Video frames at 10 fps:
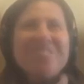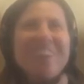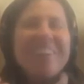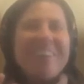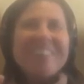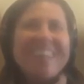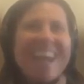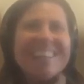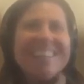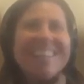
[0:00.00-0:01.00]
They're just wrong about
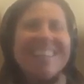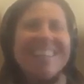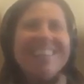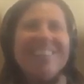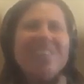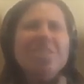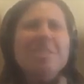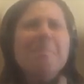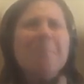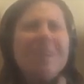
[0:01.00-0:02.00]
reality. You know,
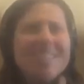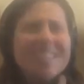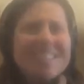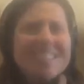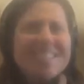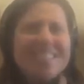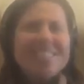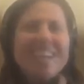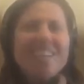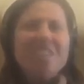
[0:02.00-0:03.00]
there's an abundance.
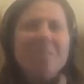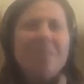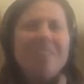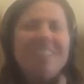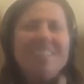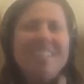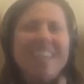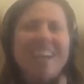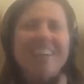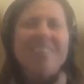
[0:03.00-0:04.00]
There's actually an abundance.
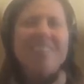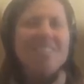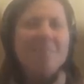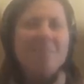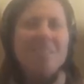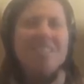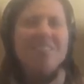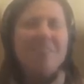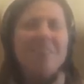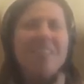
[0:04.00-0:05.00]
Yeah, if this slipper
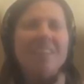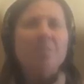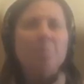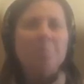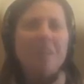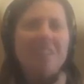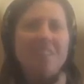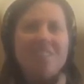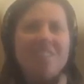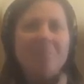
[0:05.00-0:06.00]
doesn't fit, there will be
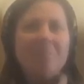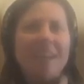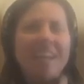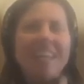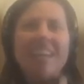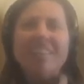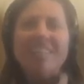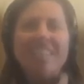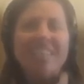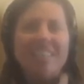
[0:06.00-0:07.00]
another slipper. I
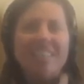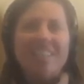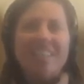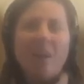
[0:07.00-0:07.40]
guarantee it.